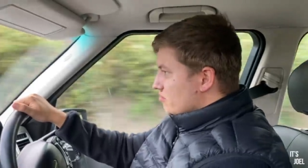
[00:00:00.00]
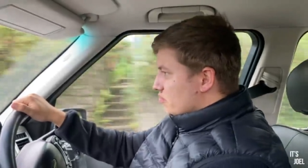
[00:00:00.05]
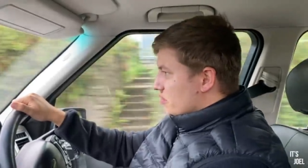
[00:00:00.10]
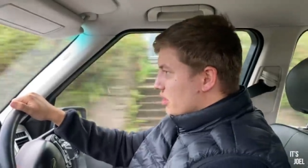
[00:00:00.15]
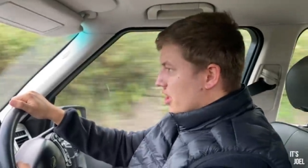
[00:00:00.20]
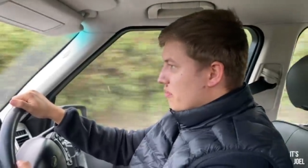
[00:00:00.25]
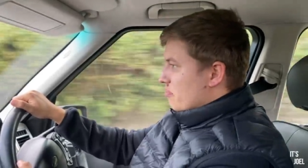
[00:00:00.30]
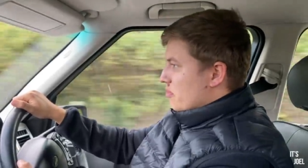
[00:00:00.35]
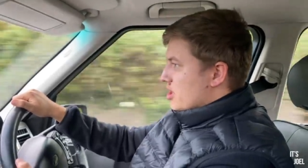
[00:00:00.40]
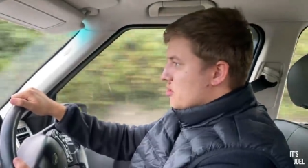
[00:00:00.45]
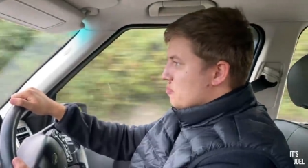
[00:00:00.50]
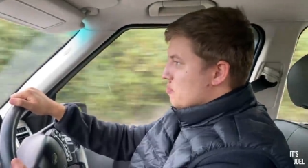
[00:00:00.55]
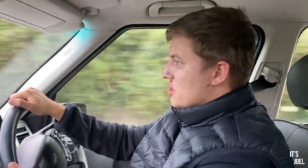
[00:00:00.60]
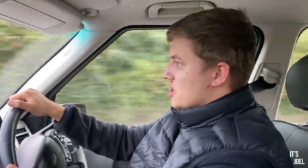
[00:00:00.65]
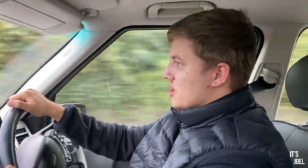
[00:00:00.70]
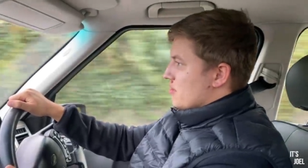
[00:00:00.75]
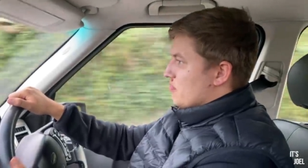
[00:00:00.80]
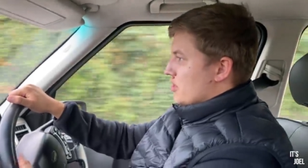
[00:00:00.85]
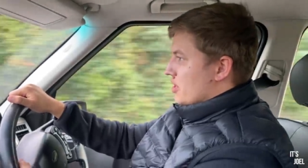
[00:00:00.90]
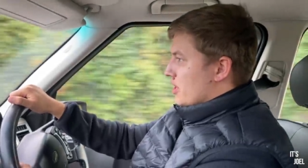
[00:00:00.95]
but it must be
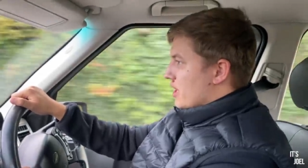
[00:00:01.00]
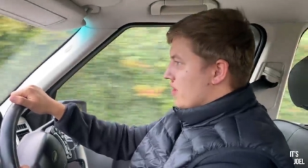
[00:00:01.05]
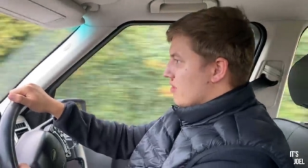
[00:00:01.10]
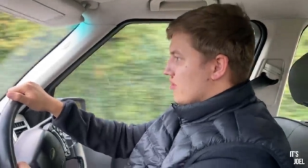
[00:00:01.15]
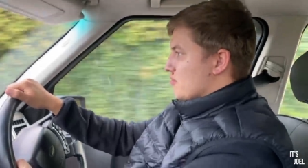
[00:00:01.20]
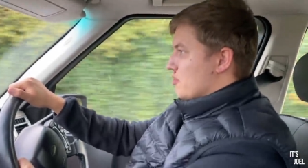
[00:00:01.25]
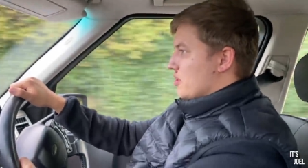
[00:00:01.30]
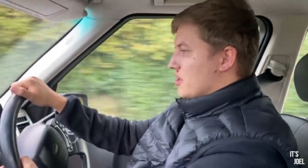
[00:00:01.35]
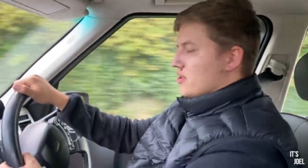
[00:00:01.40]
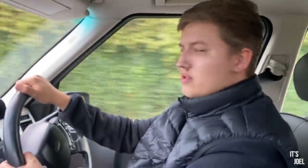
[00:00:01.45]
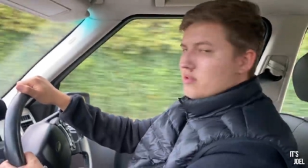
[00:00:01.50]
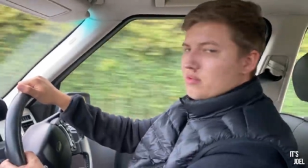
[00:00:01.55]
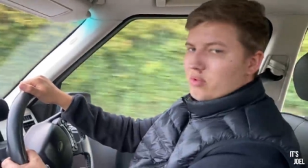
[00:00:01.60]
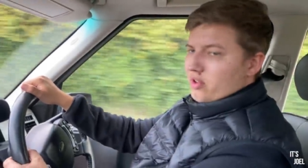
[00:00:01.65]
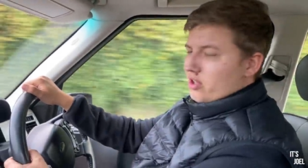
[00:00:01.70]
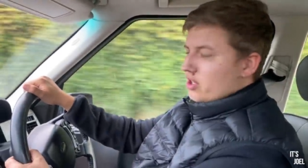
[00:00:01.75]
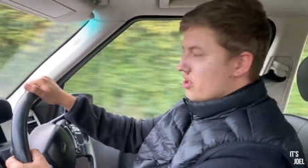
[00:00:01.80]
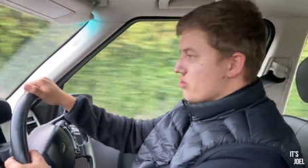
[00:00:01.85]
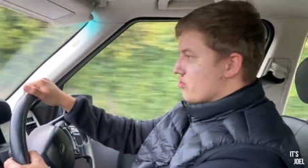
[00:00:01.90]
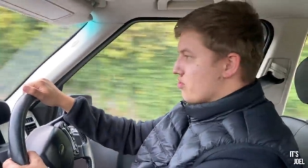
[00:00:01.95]
something else because all
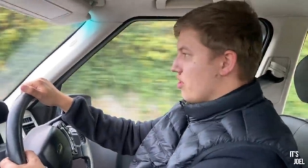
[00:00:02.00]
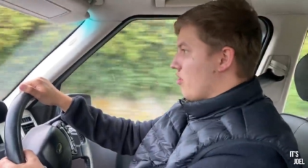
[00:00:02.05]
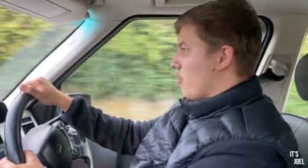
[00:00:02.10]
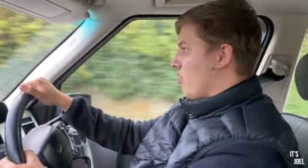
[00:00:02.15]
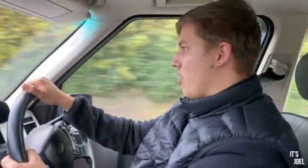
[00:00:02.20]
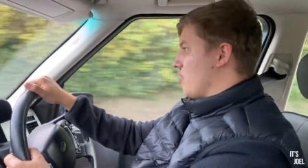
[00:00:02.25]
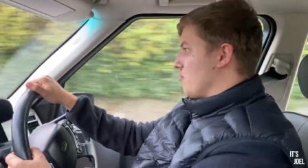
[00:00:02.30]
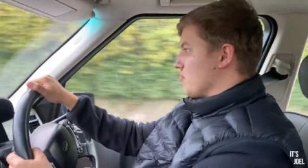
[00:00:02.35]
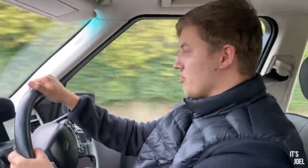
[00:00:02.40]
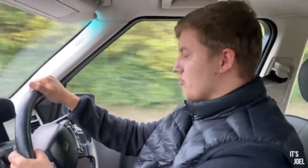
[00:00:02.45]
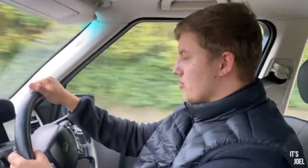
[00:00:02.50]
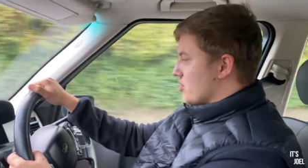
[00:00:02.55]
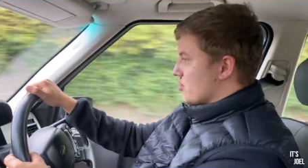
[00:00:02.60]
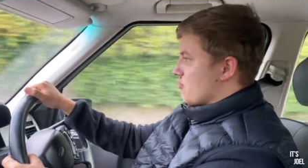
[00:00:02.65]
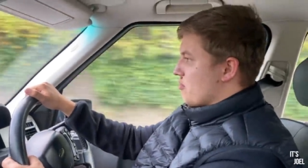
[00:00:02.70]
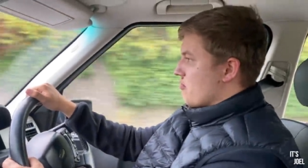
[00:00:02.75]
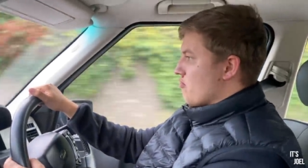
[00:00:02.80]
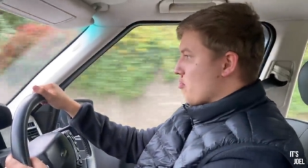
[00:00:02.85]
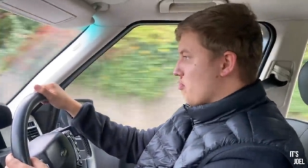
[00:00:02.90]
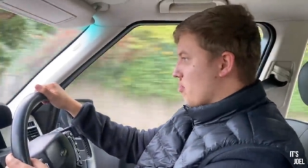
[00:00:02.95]
the control arms have
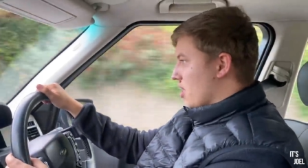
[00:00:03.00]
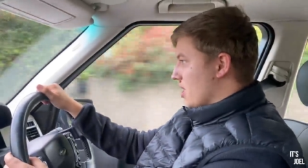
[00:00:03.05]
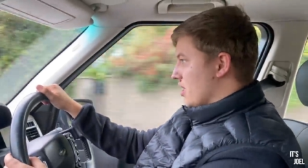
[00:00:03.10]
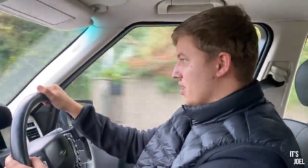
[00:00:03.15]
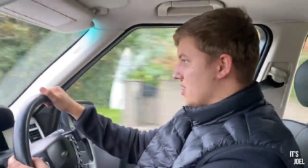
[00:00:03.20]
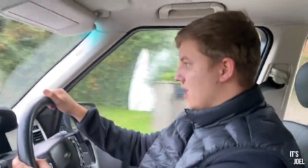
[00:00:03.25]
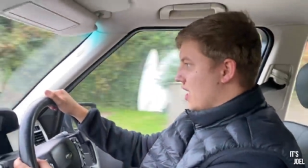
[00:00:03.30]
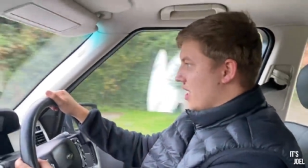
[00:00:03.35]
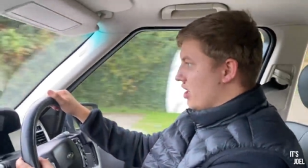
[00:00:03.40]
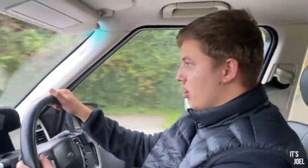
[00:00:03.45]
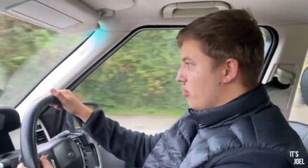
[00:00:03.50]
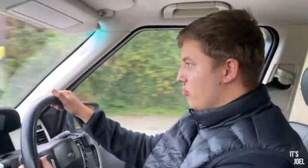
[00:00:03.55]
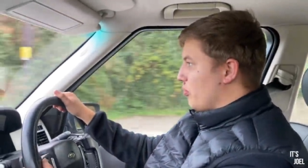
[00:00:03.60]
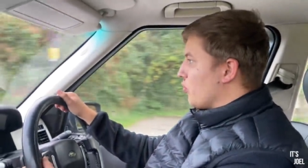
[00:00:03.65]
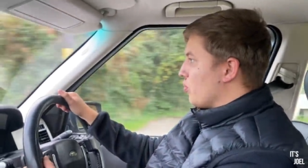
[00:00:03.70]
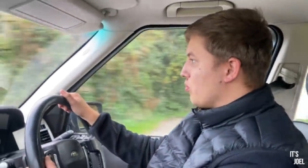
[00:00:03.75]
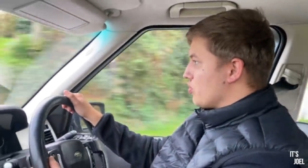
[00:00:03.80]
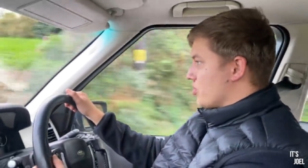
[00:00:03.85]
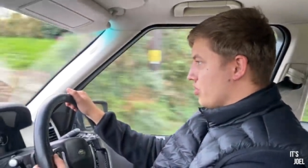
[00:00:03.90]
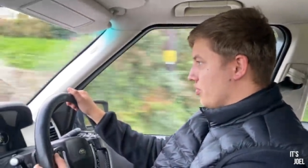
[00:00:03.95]
just been replaced and the
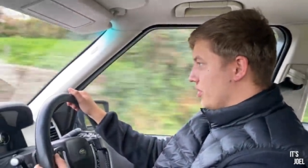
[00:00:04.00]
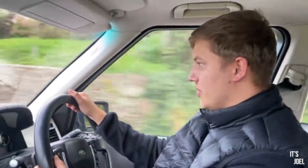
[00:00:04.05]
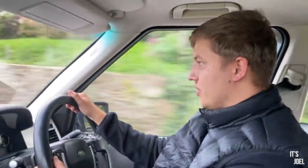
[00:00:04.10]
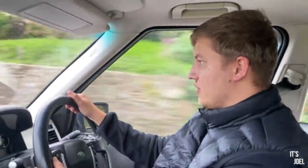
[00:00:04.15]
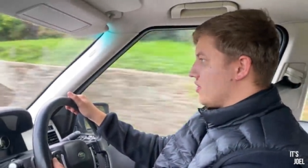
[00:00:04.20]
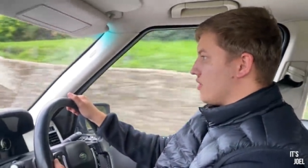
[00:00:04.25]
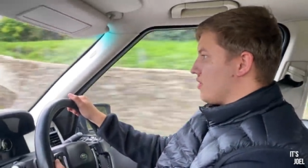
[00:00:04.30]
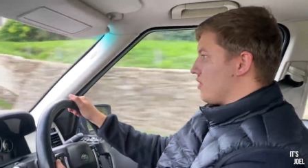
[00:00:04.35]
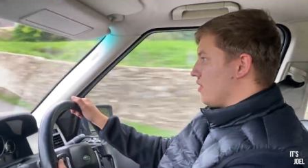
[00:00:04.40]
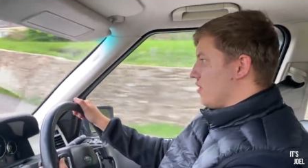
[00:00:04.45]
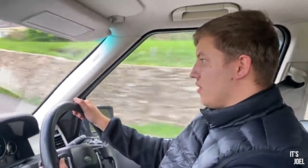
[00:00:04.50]
ball joints.